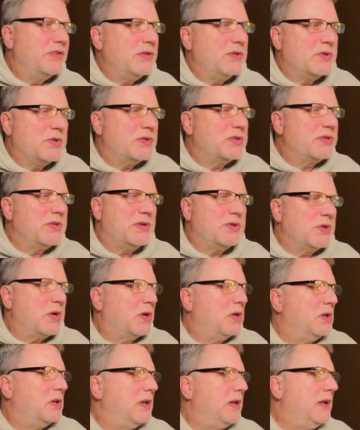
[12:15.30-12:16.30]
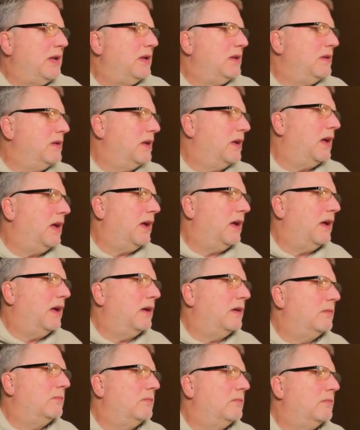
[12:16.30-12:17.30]
it's just such a clean,
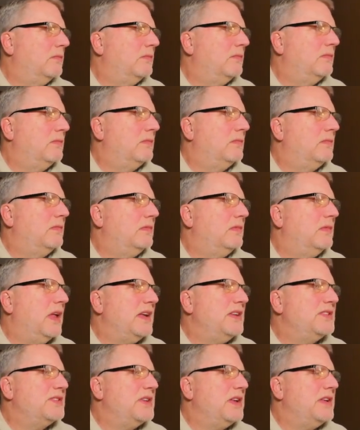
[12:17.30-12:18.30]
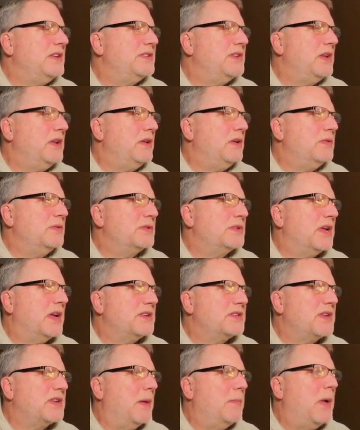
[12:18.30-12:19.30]
nice, easy to use
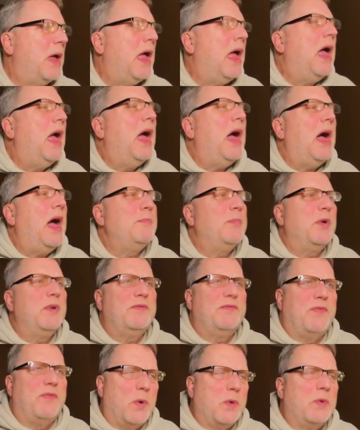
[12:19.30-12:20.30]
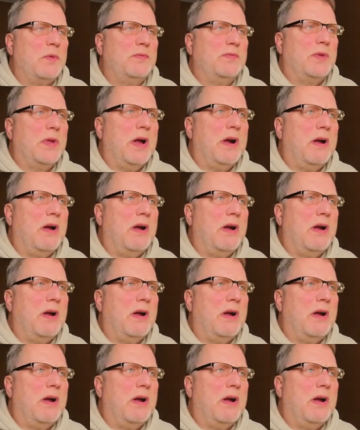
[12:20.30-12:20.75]
desktop. I put PhotoFlare